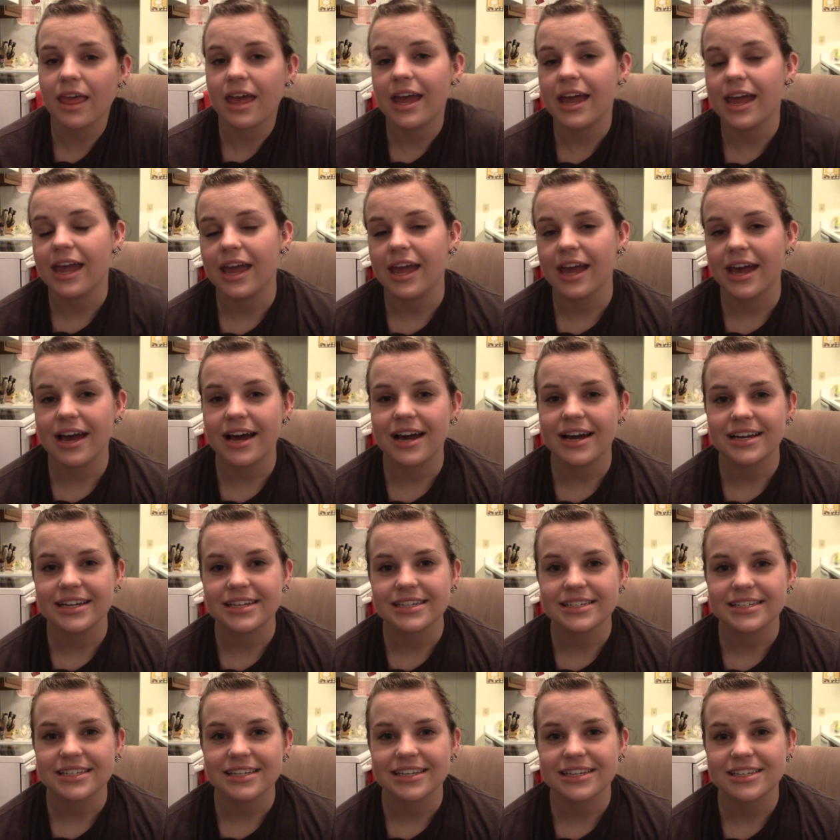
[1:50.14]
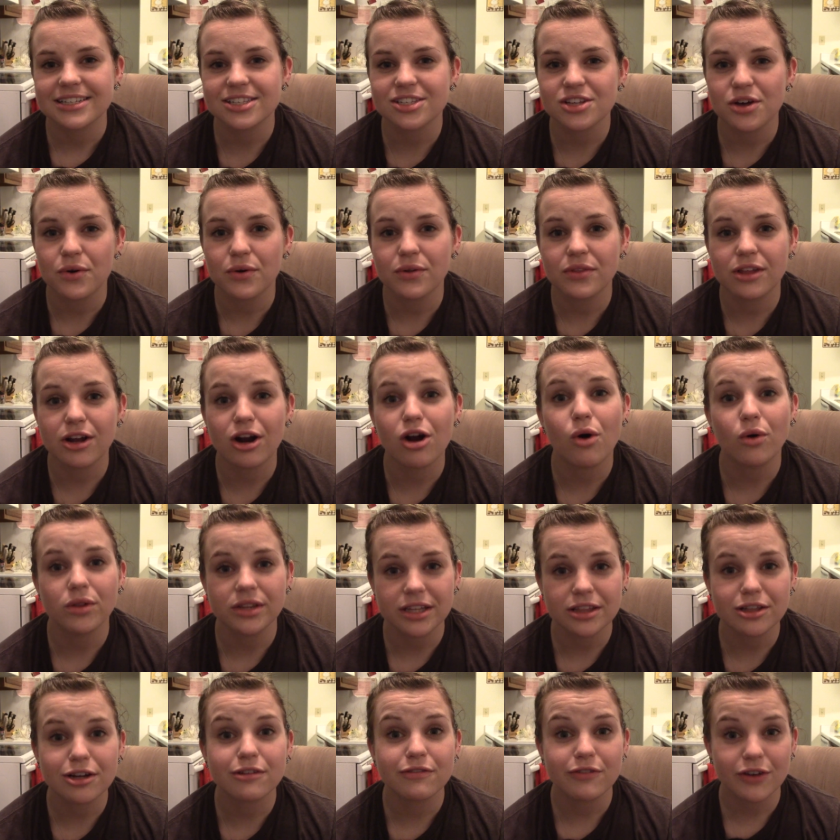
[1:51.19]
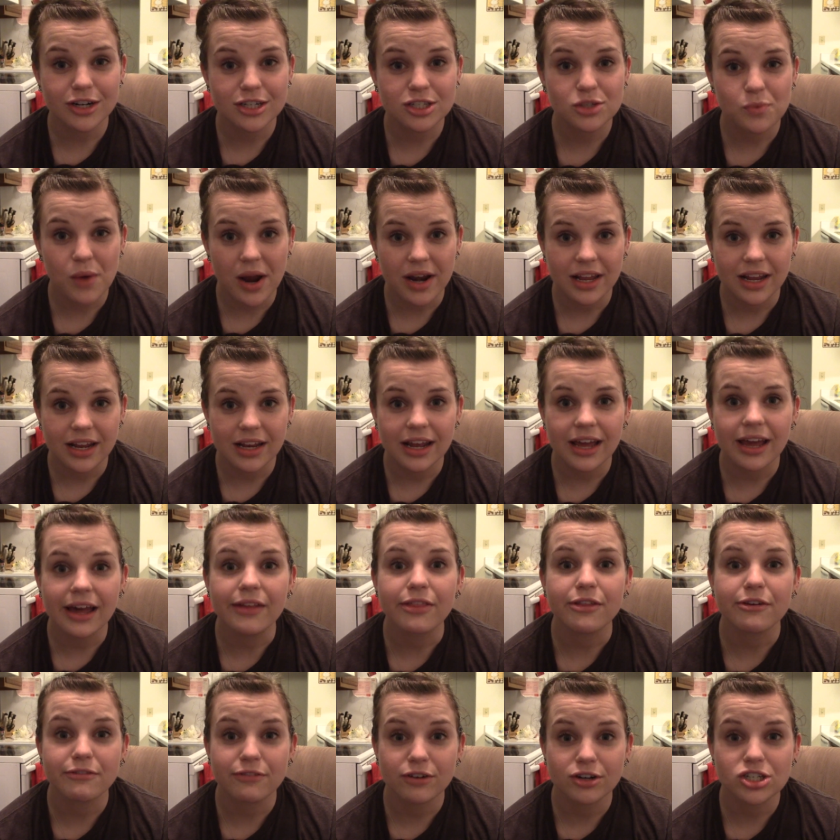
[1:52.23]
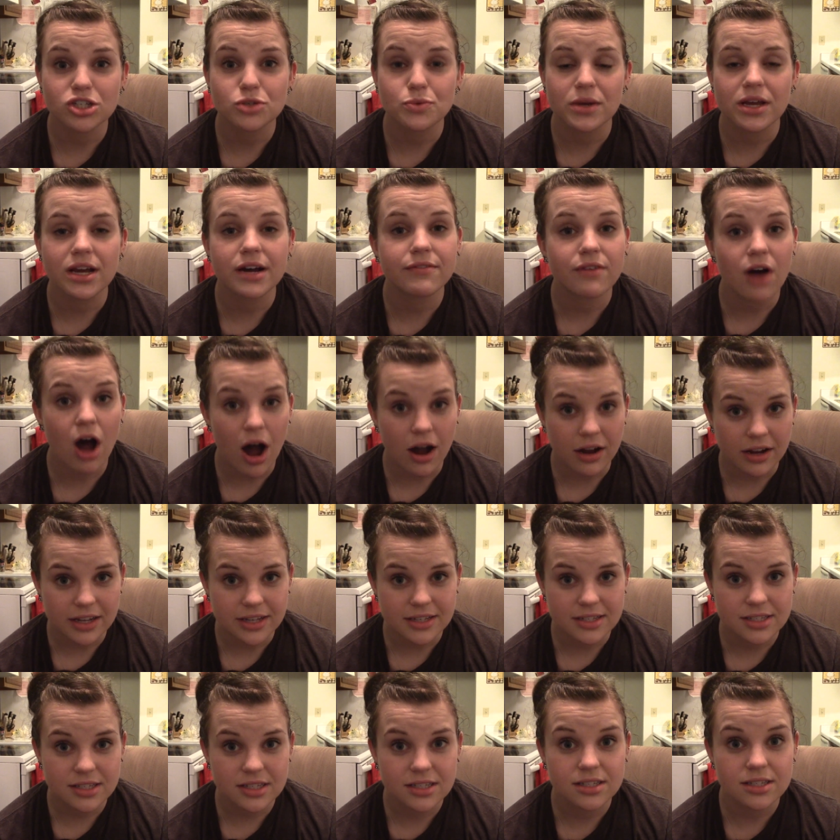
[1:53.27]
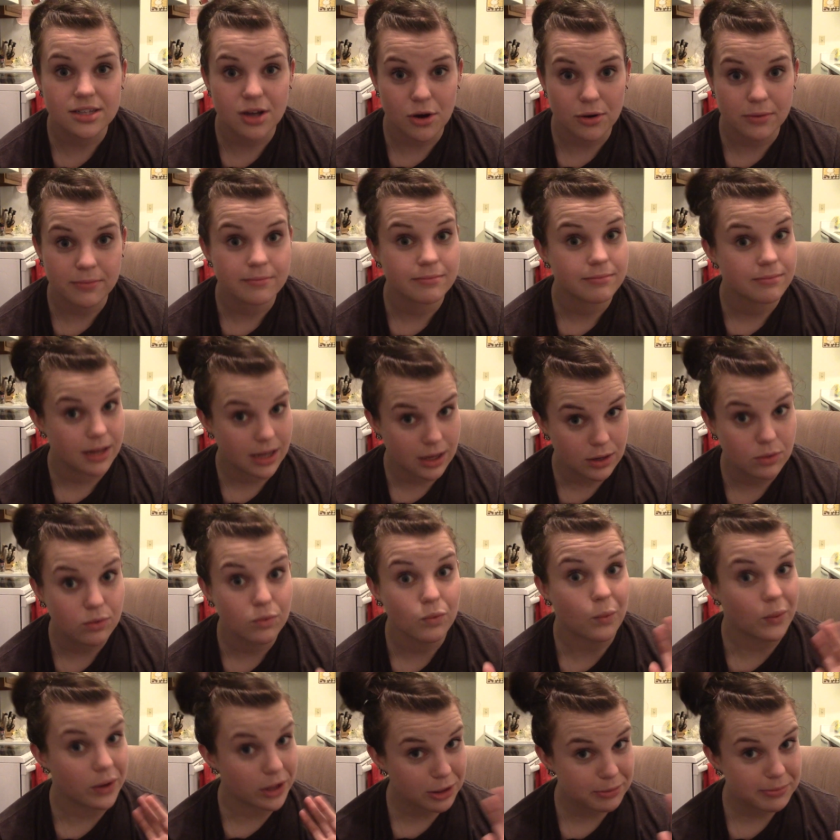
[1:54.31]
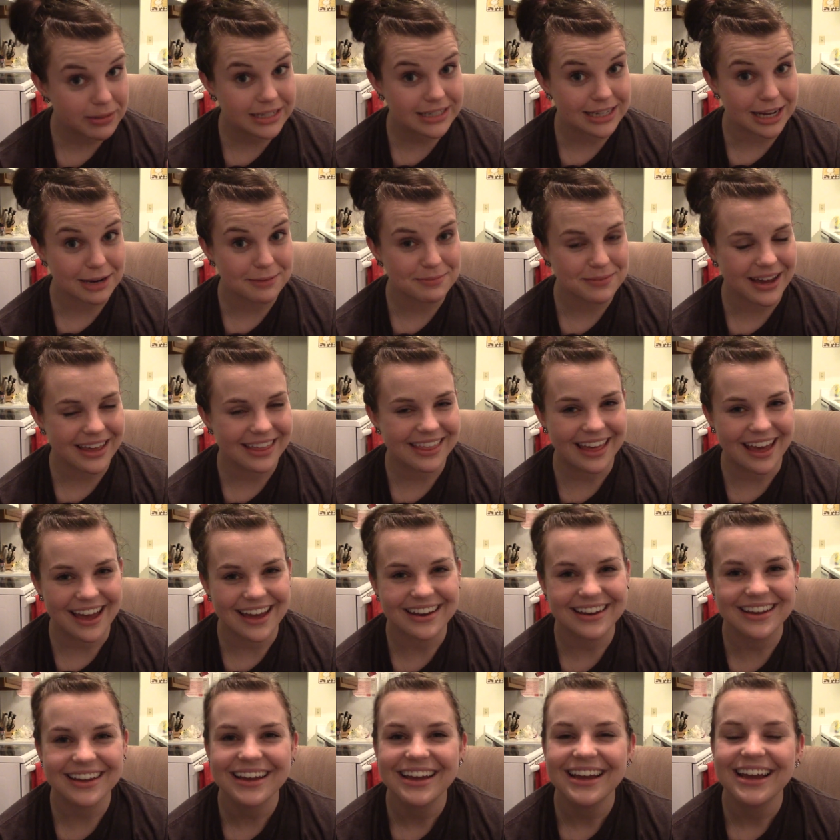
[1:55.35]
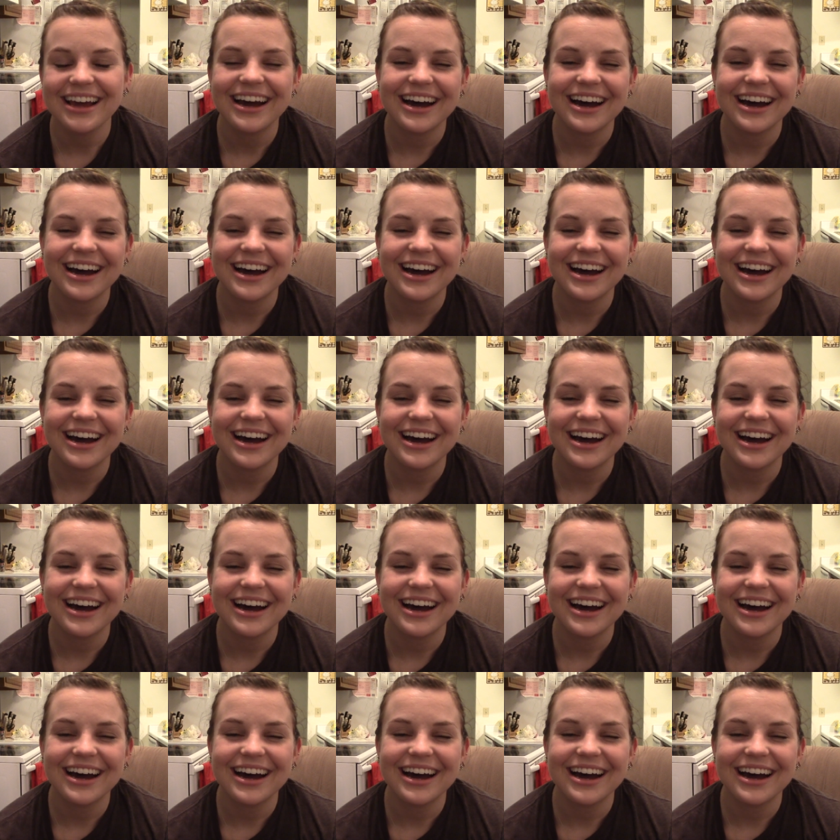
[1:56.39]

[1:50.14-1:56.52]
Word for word: And so they're holding their first wedding the first week of August. So it will be done by then.